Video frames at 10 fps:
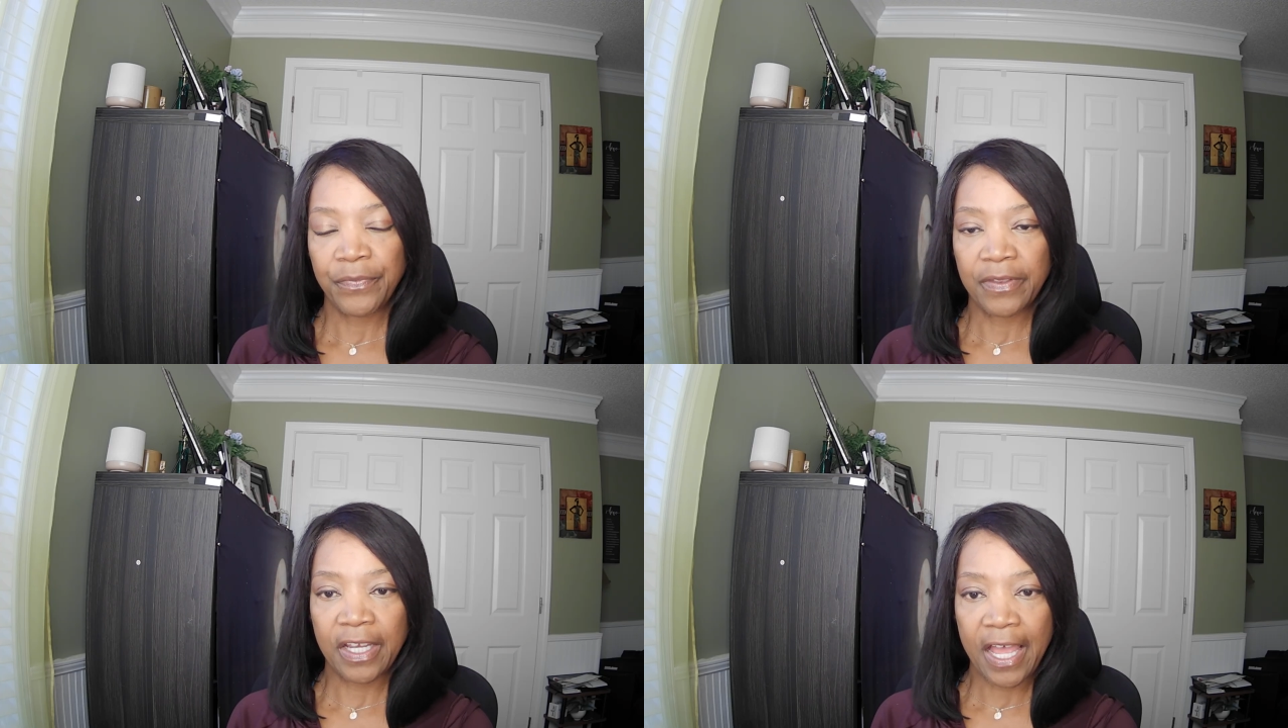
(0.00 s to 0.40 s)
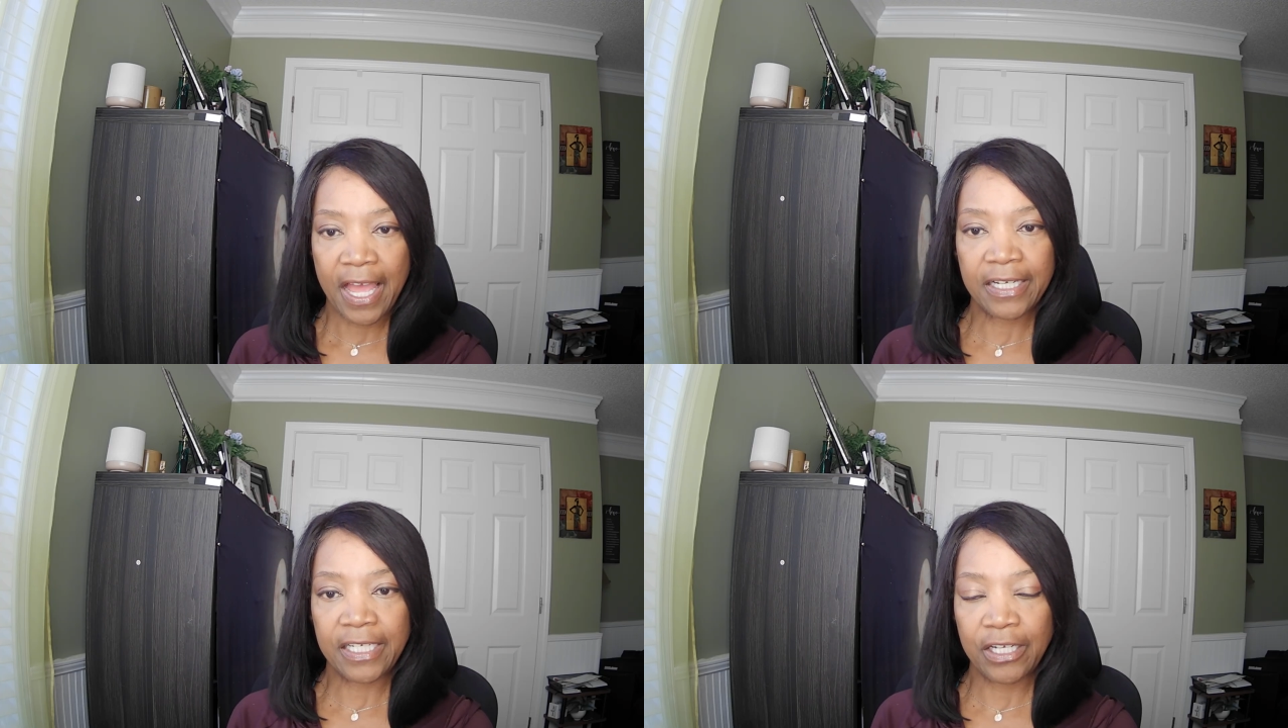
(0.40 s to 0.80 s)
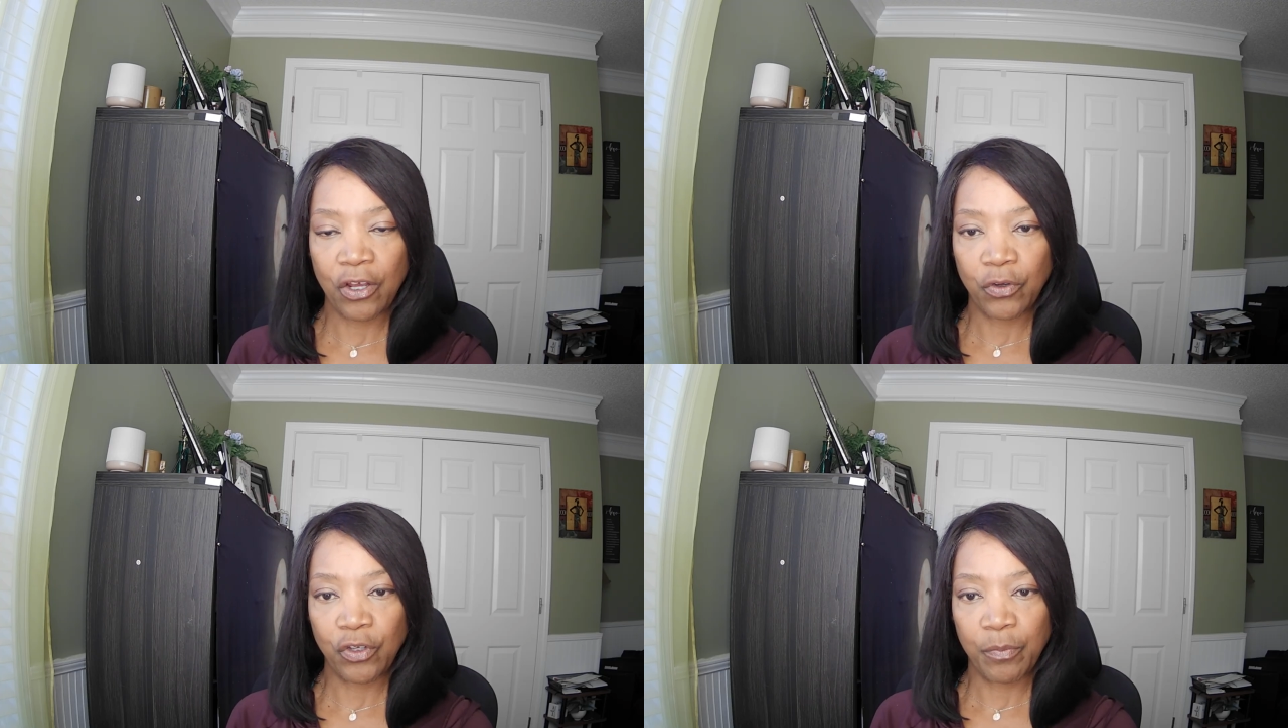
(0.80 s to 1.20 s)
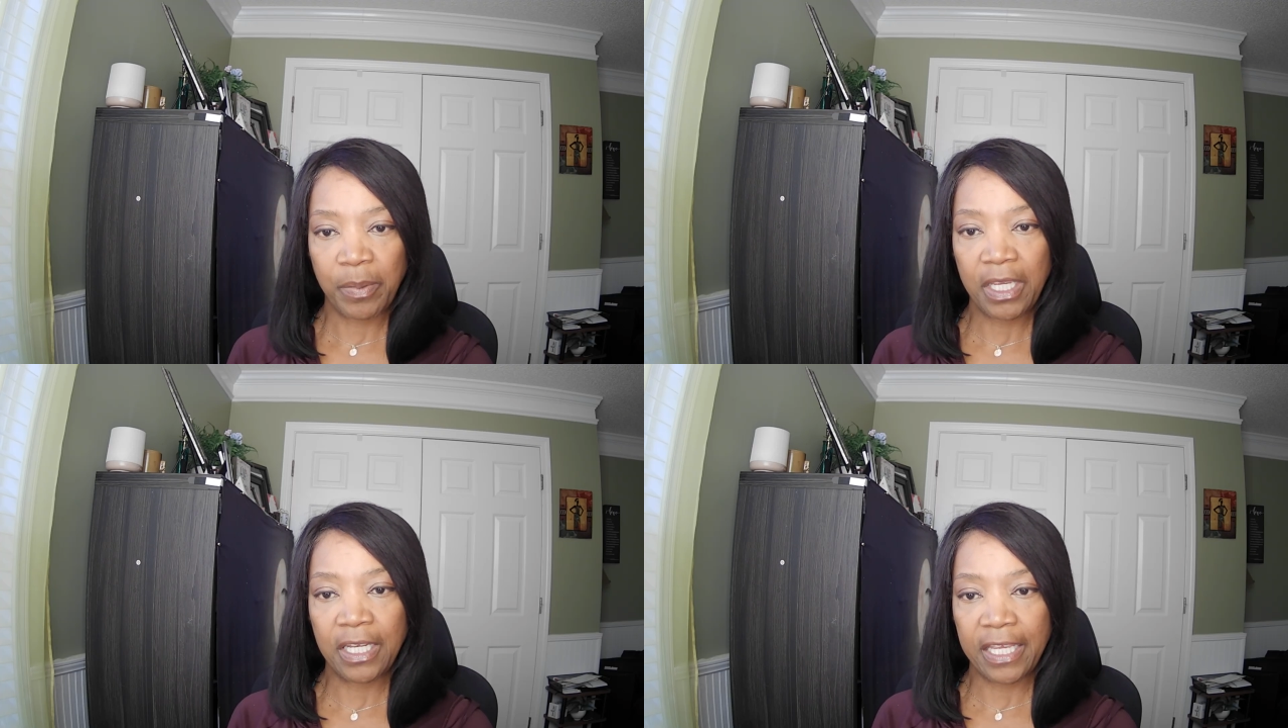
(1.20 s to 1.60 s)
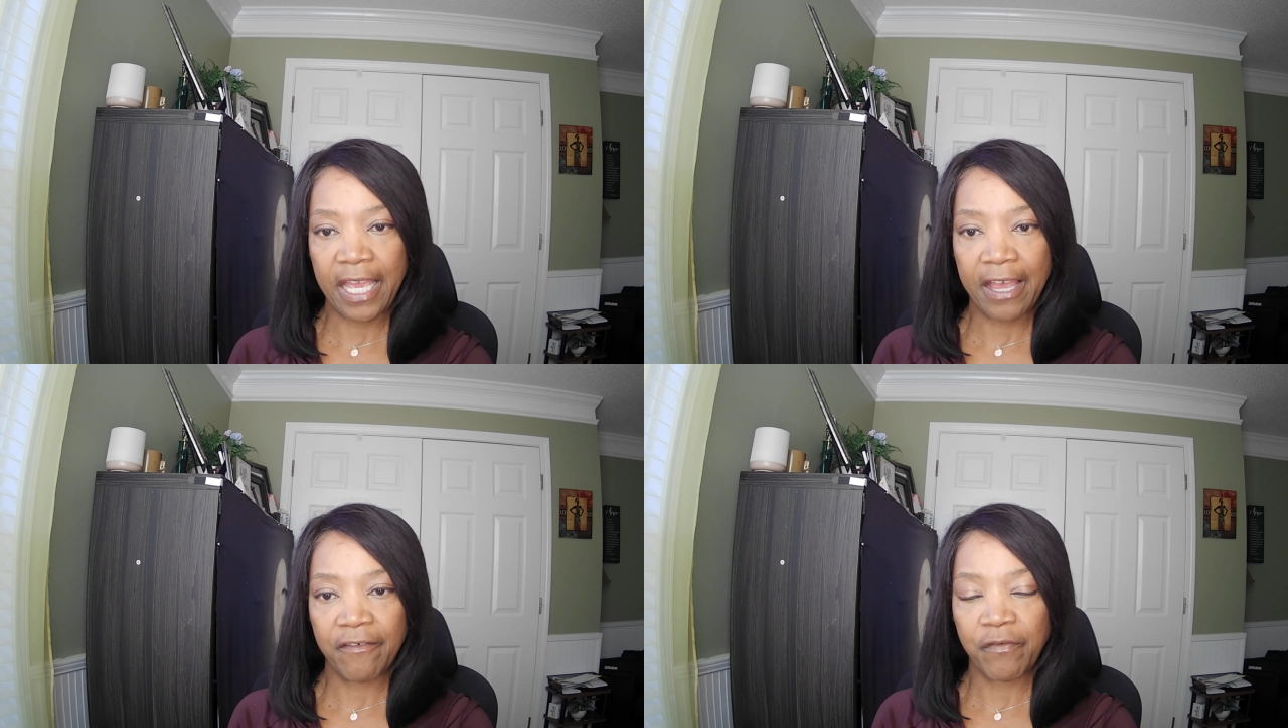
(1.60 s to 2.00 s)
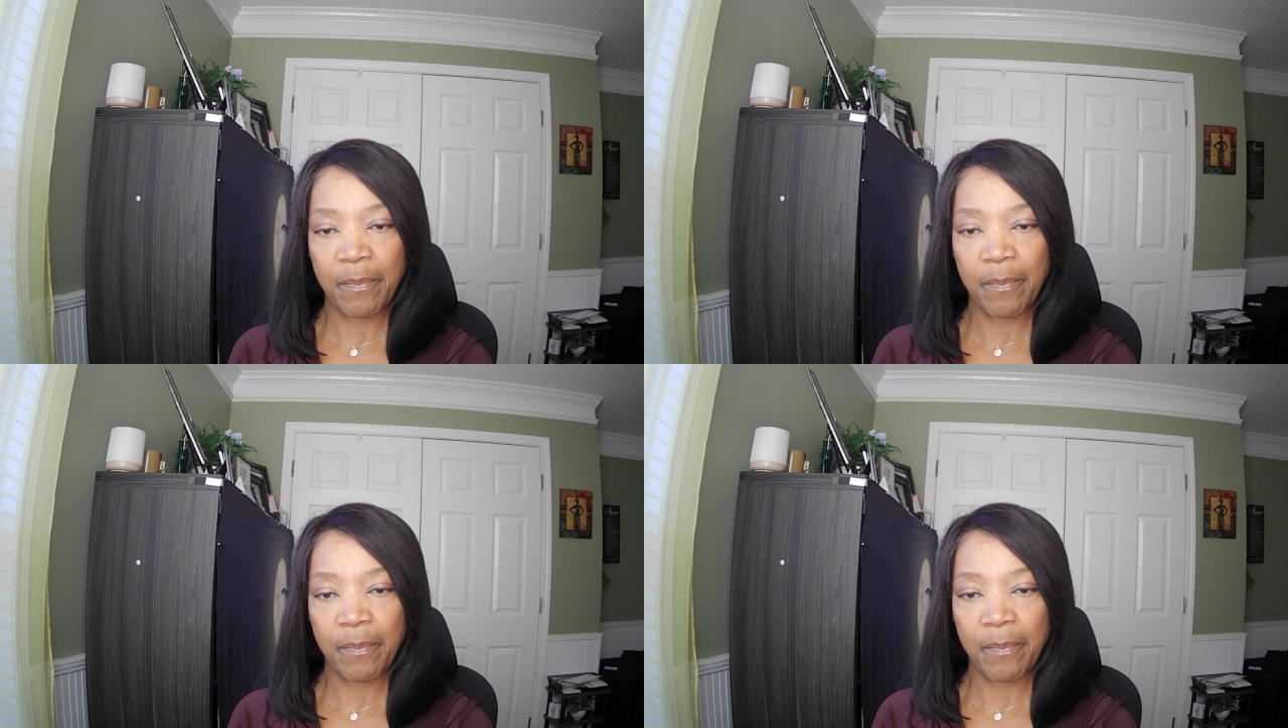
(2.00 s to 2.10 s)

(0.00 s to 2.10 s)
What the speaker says: the content on your PDF